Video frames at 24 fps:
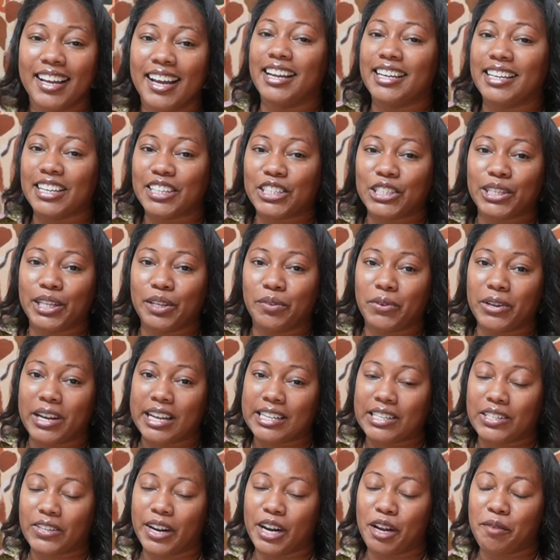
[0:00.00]
Initially, when I
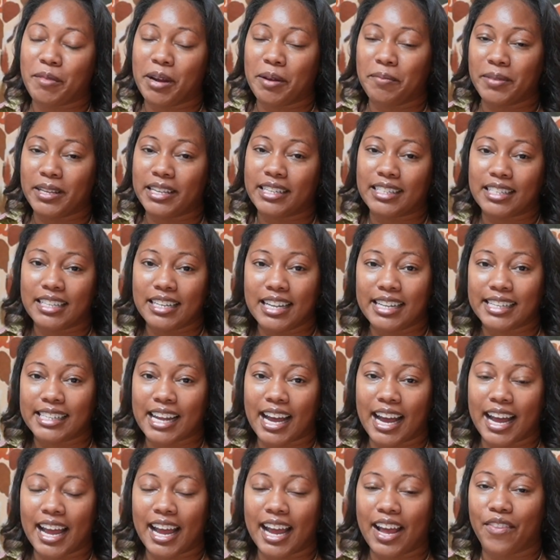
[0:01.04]
started my business,
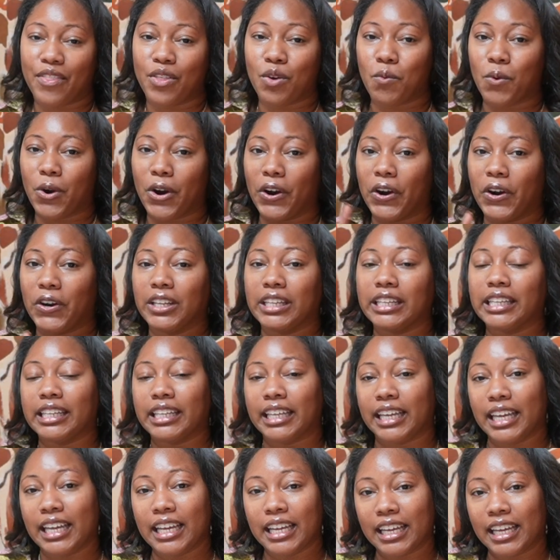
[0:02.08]
I had the word
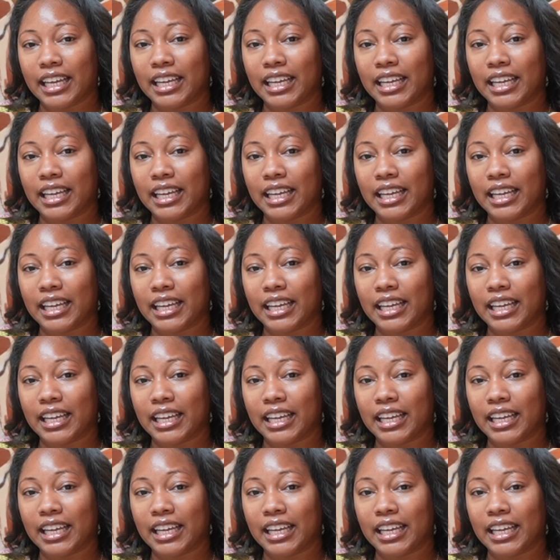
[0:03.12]
Link,